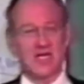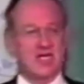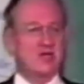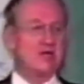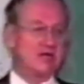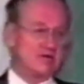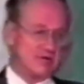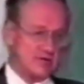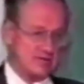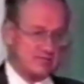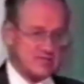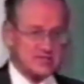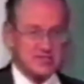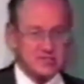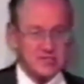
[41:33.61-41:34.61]
You're either in a
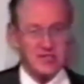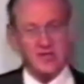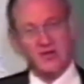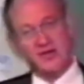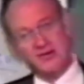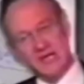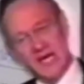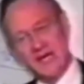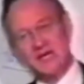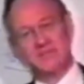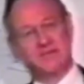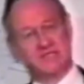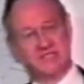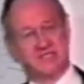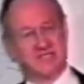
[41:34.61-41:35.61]
business or you're not in a
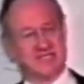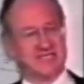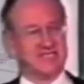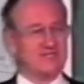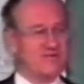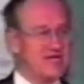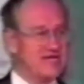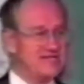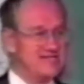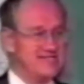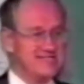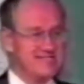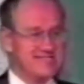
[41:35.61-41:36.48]
business. Is this fun?